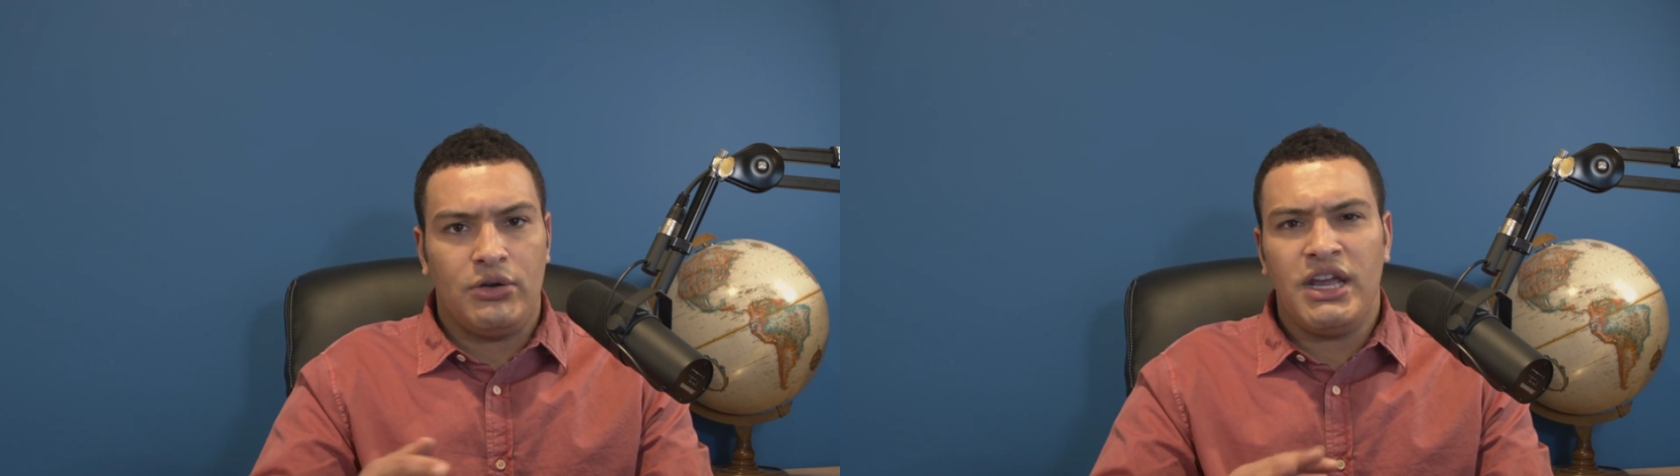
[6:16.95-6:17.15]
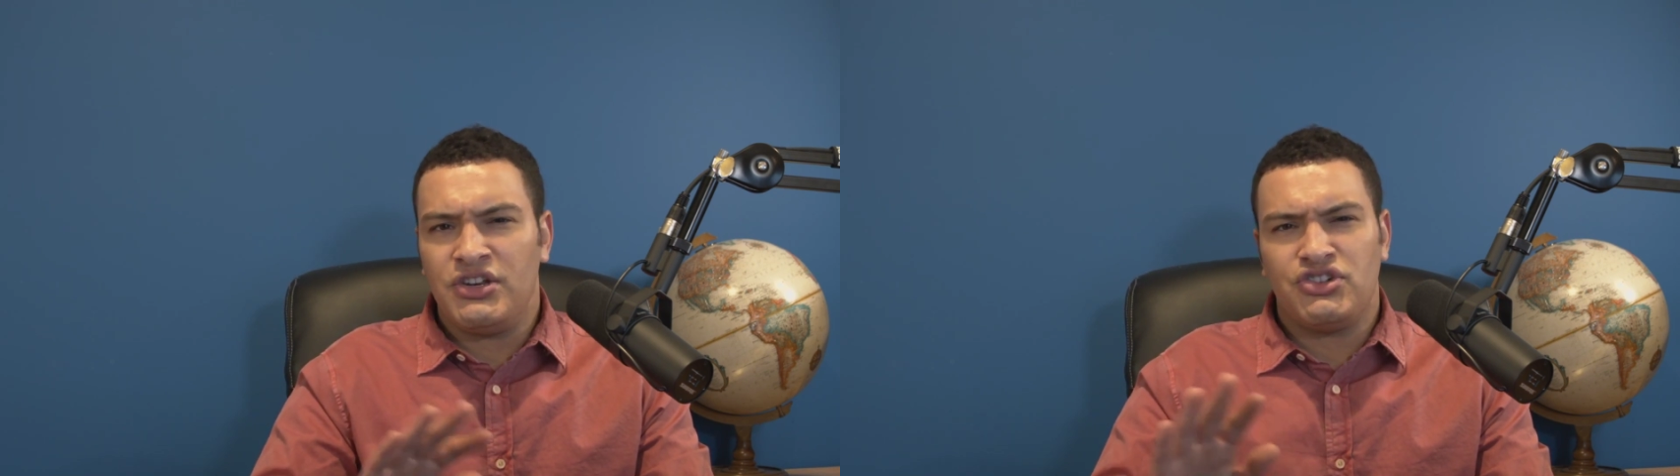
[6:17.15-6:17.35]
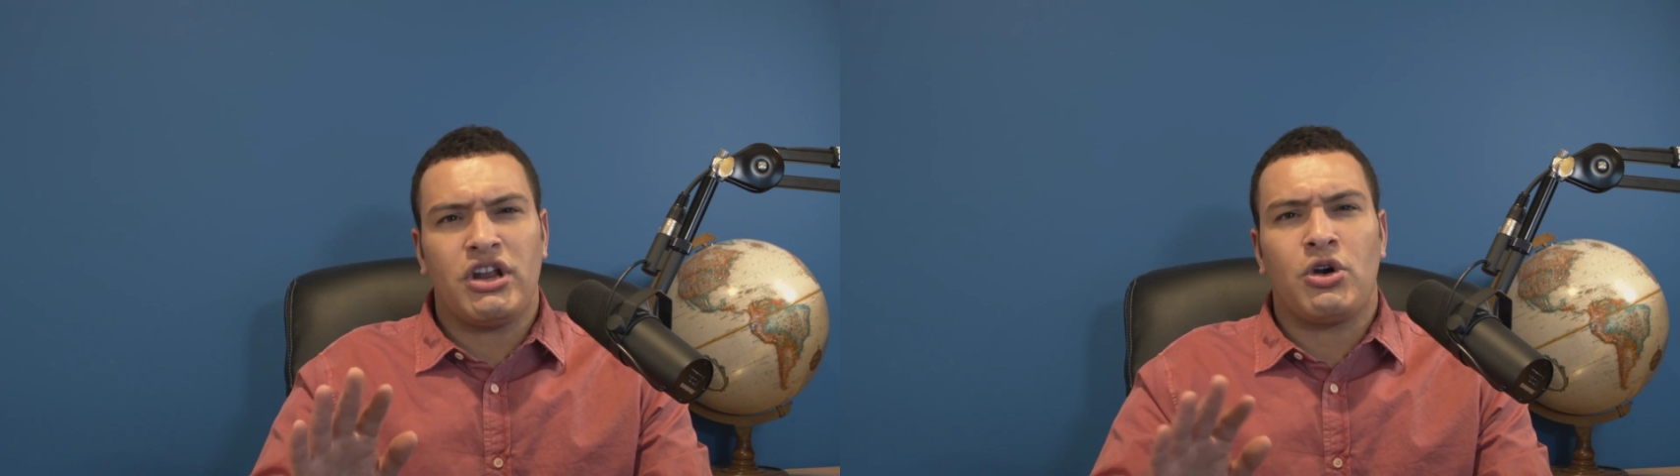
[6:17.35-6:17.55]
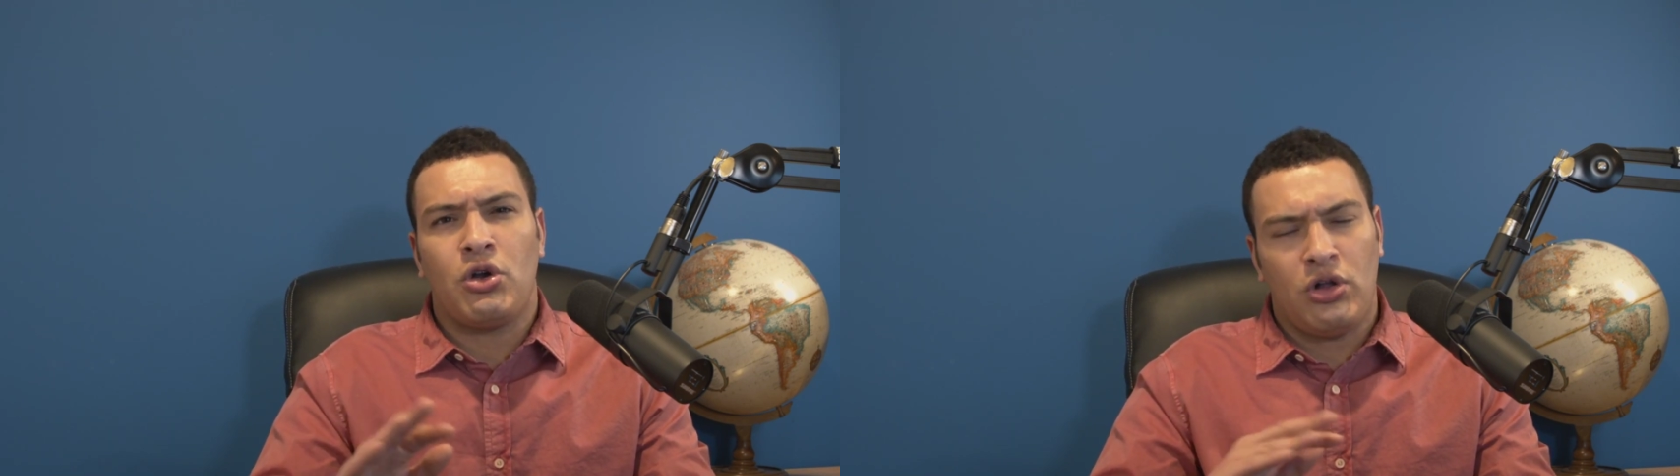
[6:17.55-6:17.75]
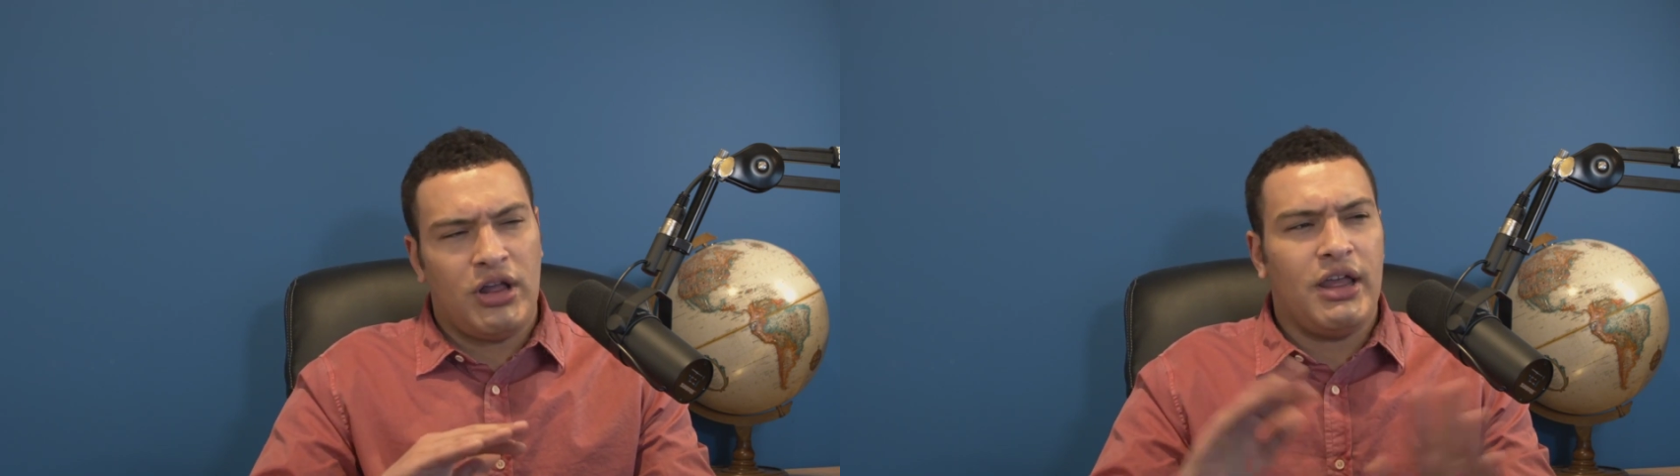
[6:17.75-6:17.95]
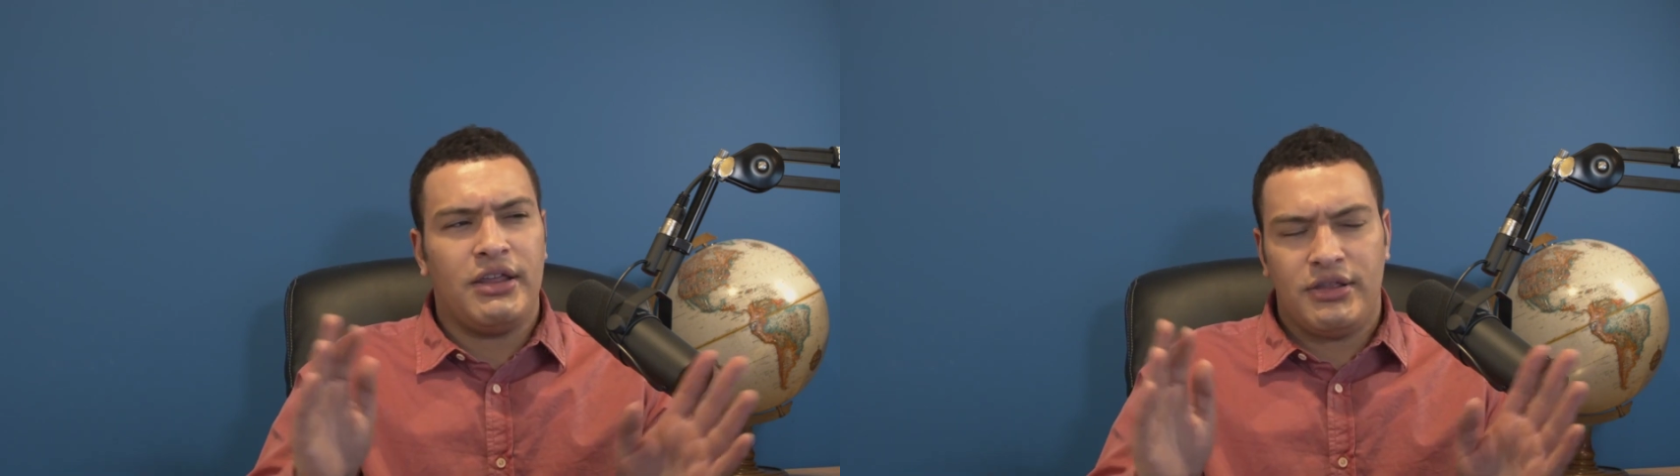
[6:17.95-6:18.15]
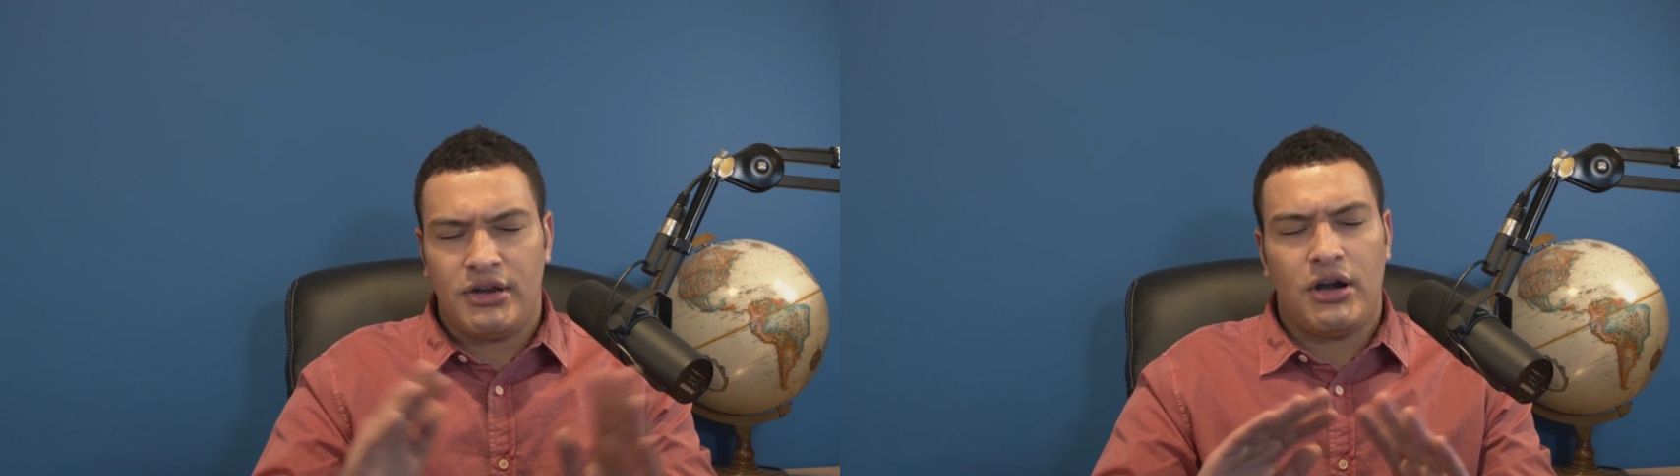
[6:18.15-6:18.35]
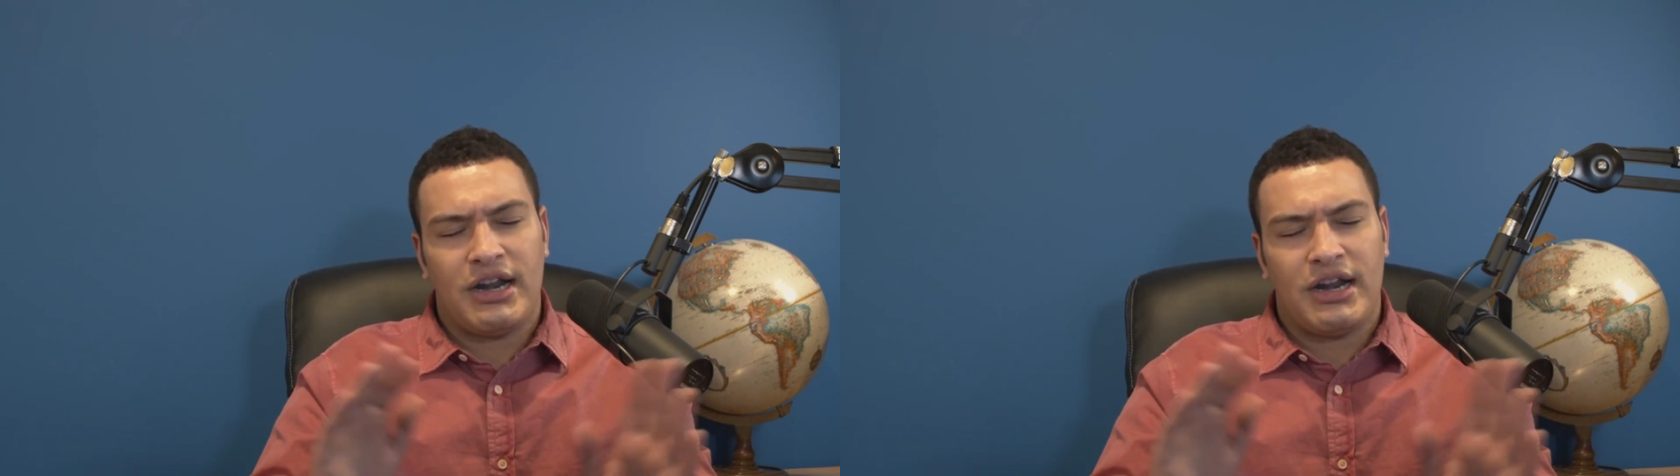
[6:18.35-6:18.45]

In general, there are